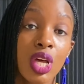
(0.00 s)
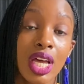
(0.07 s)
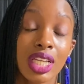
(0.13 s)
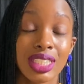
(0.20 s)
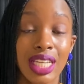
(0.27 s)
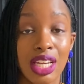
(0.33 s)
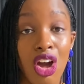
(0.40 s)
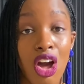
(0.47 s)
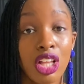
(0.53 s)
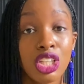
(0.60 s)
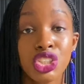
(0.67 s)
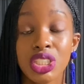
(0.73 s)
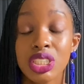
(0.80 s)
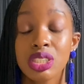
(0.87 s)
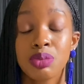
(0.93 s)

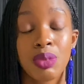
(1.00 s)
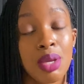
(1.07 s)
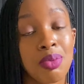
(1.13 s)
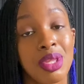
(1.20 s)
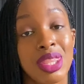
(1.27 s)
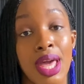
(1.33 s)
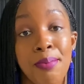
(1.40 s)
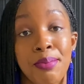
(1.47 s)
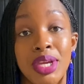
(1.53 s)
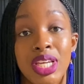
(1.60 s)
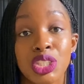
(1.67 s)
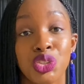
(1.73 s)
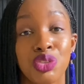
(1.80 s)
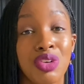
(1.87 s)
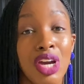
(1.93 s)
psychologists. Maybe that
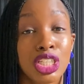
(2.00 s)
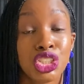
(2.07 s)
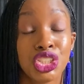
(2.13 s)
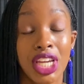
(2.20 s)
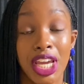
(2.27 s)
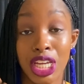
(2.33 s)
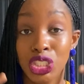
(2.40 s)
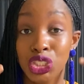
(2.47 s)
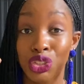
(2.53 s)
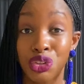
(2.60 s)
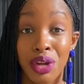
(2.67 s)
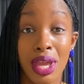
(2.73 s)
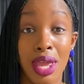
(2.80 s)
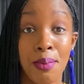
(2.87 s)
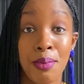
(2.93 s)
means you've got to change
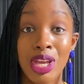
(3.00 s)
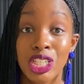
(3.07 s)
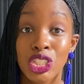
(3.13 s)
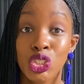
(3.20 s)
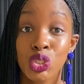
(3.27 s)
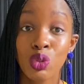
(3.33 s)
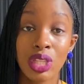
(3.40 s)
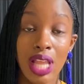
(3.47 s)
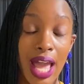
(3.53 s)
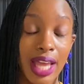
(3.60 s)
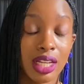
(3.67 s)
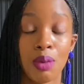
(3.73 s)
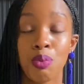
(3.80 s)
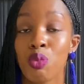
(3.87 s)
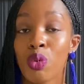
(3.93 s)
your image to line
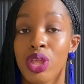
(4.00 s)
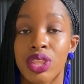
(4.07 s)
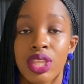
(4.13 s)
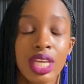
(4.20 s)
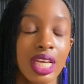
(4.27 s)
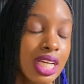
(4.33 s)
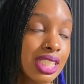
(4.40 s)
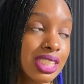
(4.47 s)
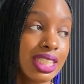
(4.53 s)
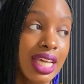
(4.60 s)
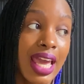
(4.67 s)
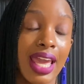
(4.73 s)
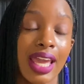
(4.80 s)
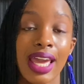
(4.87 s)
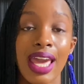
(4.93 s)
up with
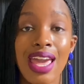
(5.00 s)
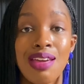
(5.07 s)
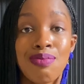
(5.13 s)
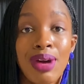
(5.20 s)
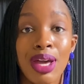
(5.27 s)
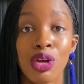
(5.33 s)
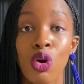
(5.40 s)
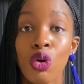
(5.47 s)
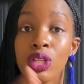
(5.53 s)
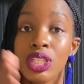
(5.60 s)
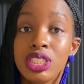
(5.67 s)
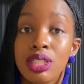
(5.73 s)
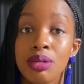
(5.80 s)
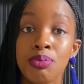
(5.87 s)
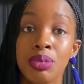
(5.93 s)
saying, hey, my goal is
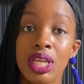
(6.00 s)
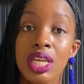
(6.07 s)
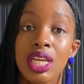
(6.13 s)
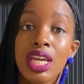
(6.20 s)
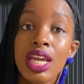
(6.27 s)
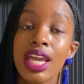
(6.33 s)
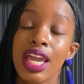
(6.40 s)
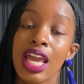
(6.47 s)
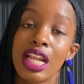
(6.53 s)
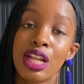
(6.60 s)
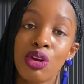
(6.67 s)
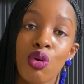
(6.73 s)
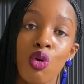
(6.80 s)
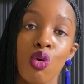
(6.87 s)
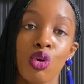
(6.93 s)
to be in
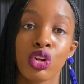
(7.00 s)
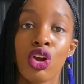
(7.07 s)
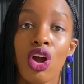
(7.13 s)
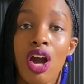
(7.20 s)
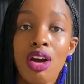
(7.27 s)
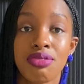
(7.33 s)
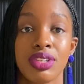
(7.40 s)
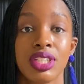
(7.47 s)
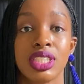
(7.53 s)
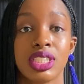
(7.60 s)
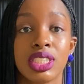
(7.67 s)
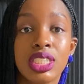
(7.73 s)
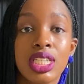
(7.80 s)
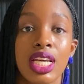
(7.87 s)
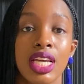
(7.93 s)
a corner
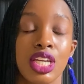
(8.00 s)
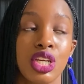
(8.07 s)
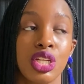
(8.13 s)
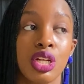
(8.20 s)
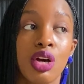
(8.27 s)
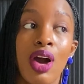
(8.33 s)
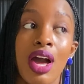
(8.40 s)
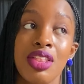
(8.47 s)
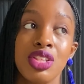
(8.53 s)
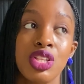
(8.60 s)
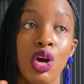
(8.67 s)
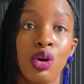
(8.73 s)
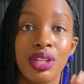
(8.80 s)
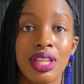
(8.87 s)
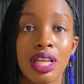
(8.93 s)
office. I
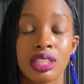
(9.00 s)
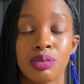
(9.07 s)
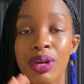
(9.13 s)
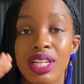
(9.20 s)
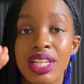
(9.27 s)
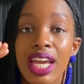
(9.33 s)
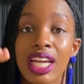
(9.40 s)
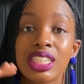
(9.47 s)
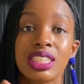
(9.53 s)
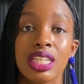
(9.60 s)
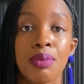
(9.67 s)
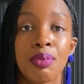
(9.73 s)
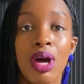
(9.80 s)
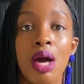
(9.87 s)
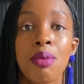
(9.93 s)
know that that's my next
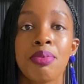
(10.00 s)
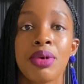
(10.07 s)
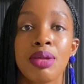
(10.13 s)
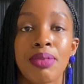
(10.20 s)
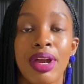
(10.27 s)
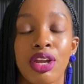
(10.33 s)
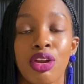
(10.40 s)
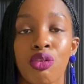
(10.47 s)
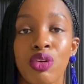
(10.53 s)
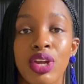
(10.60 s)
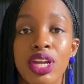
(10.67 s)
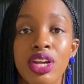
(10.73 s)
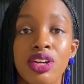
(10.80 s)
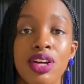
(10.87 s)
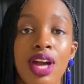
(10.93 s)
step up in my
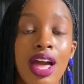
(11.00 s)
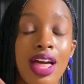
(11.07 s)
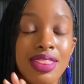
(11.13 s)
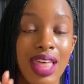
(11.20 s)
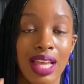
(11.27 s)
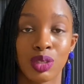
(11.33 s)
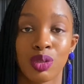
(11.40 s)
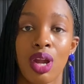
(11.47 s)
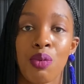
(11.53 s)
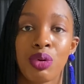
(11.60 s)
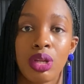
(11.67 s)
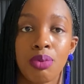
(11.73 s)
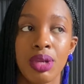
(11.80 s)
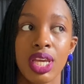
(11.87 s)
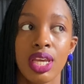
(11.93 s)
career. That's where I want
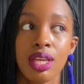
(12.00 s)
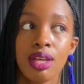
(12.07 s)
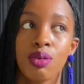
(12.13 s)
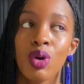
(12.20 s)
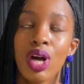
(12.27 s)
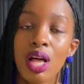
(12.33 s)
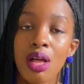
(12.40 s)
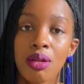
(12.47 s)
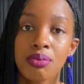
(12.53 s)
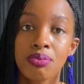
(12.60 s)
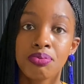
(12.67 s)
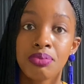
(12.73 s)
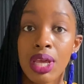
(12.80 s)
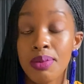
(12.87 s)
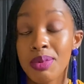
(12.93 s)
to be. Well,
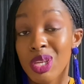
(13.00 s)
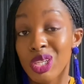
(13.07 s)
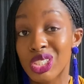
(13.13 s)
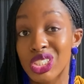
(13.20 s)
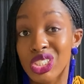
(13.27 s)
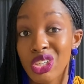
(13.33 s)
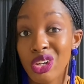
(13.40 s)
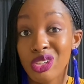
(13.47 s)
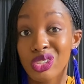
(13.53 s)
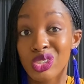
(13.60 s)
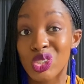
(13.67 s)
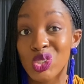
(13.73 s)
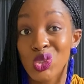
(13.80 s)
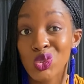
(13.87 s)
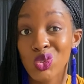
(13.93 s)
maybe you should start
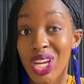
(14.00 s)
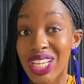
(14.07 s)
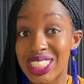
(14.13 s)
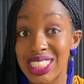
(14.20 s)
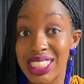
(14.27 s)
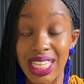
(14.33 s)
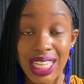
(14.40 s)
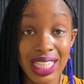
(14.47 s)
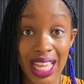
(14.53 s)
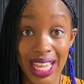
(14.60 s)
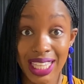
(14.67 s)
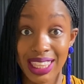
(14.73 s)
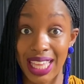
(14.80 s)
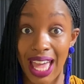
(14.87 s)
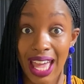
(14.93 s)
dressing
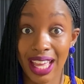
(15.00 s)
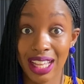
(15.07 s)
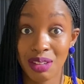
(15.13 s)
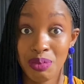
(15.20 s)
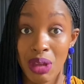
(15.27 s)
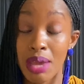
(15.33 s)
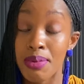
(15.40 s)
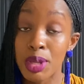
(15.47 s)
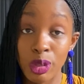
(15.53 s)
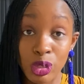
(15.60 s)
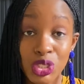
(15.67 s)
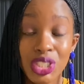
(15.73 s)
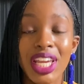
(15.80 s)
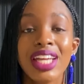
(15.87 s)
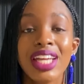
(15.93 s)
like that. Maybe you should